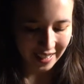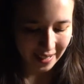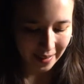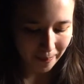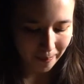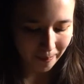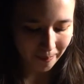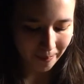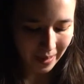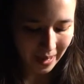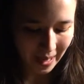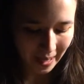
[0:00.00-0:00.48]

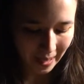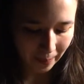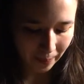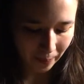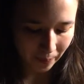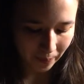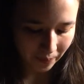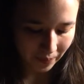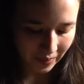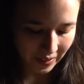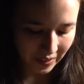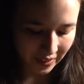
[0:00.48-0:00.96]
might
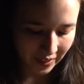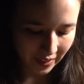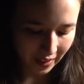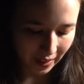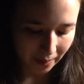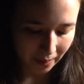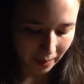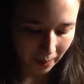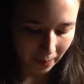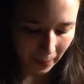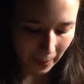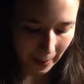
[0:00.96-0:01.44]

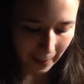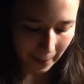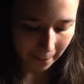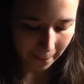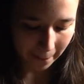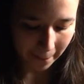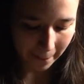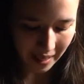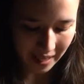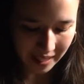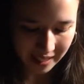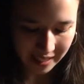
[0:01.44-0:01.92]
seem a bit
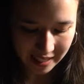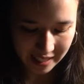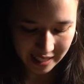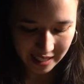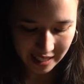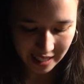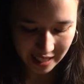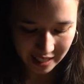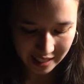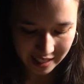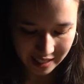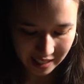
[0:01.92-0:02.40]
messy
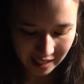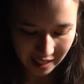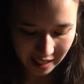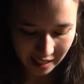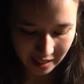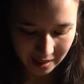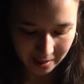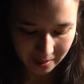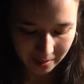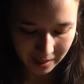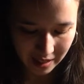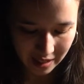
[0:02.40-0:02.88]
at
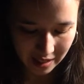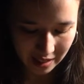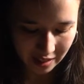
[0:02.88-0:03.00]
times.